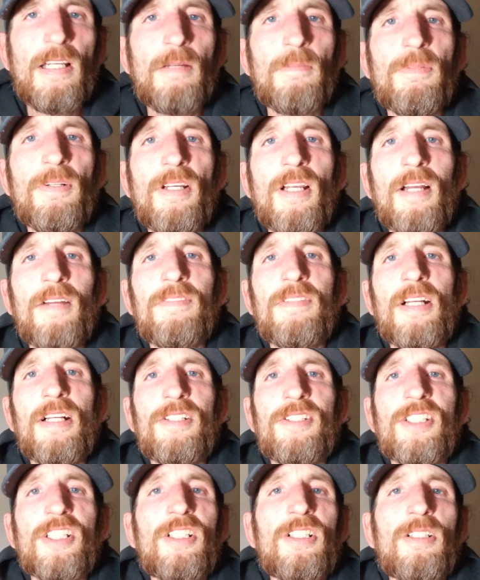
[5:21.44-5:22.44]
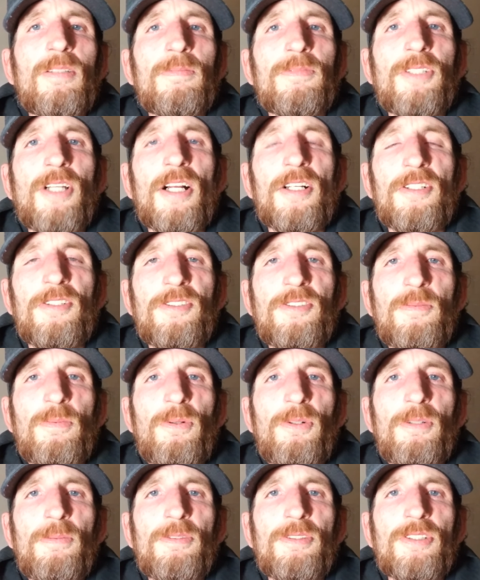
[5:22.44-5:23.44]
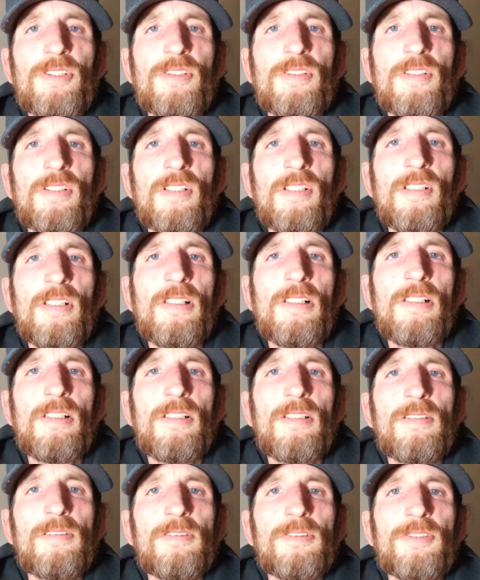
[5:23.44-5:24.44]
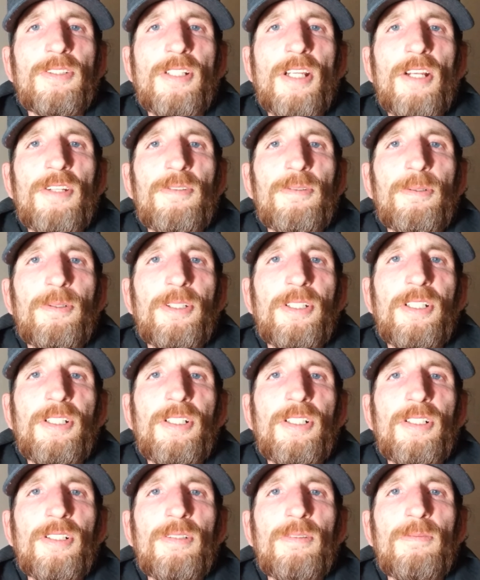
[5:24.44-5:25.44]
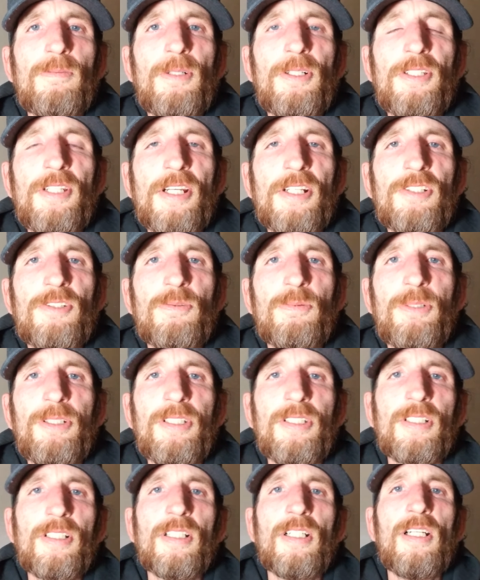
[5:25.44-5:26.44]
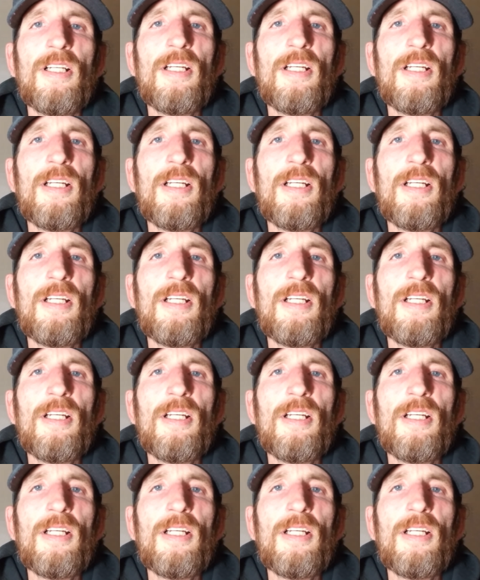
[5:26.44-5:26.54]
But I've got some doctor's appointments scheduled here, one next week,